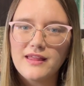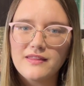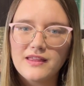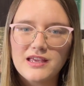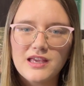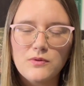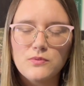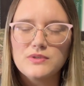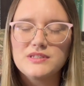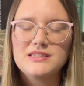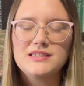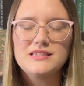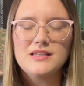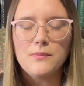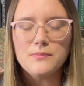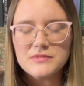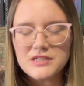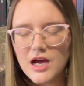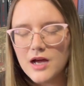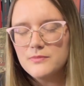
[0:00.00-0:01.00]
Like, it was
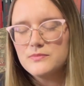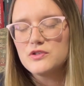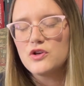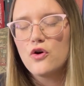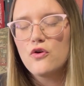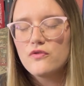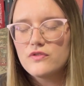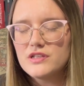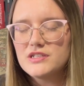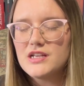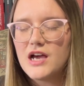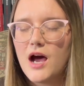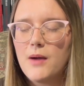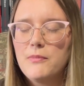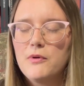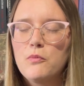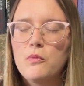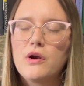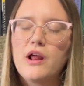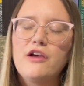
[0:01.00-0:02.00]
sometimes over the top
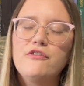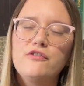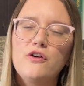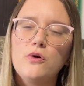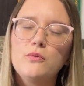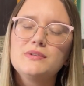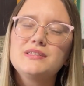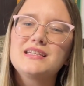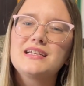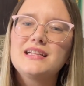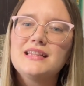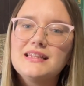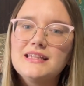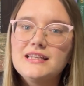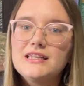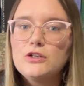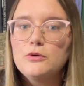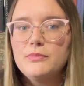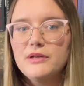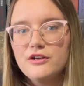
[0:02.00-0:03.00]
in what I felt was like a
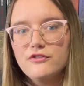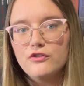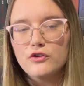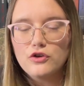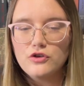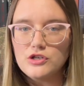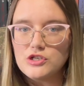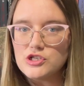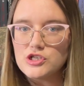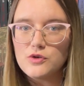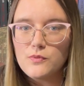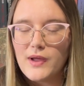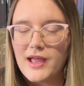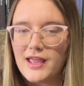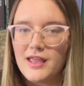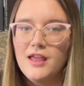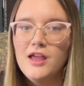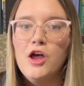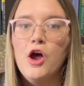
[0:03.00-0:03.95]
little bit of a cringy way.